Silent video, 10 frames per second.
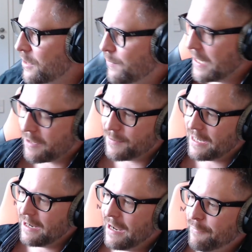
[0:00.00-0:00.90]
much bigger?
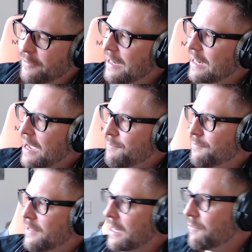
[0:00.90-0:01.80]
But I feel like
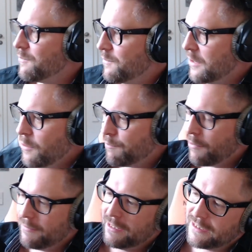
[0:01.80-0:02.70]
I'm like, you're
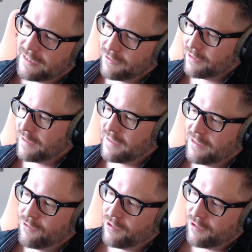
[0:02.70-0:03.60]
probably listening to this and
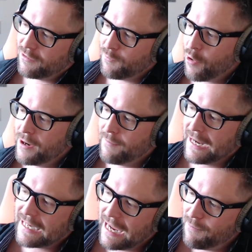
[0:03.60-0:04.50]
you're more in
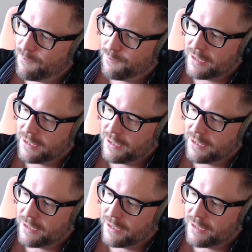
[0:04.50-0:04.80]
my camp,